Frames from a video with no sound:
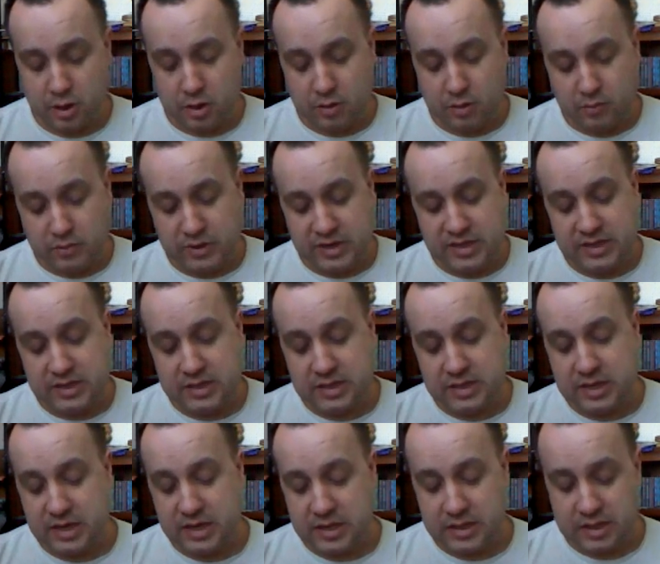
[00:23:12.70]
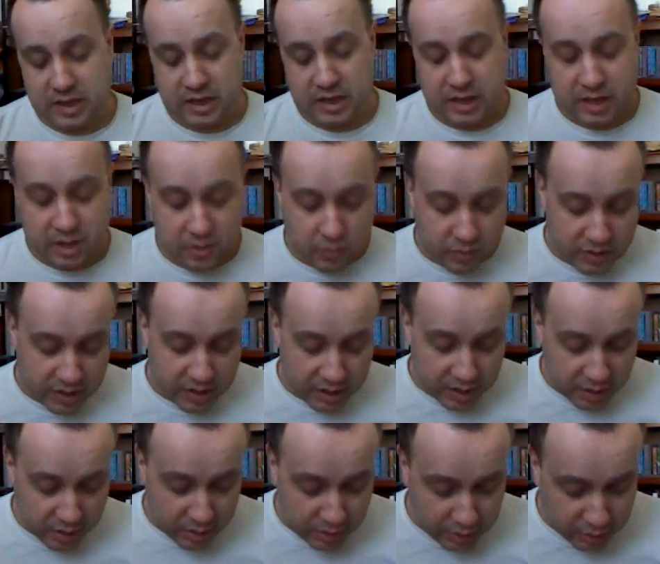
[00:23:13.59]
One of these days I
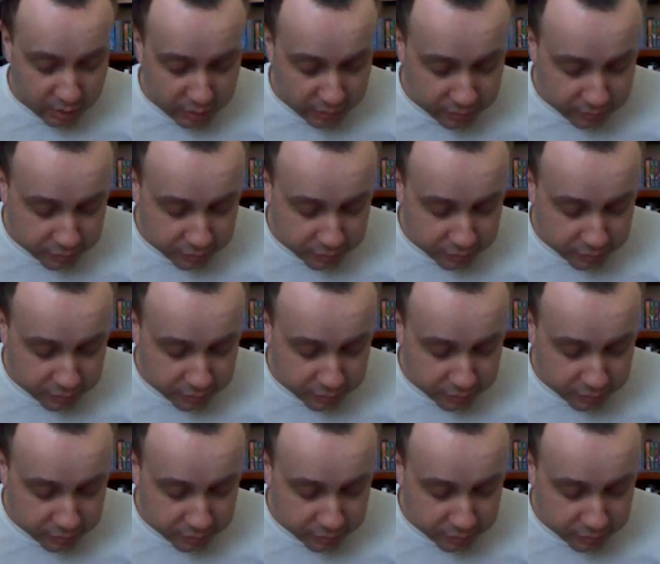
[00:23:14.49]
will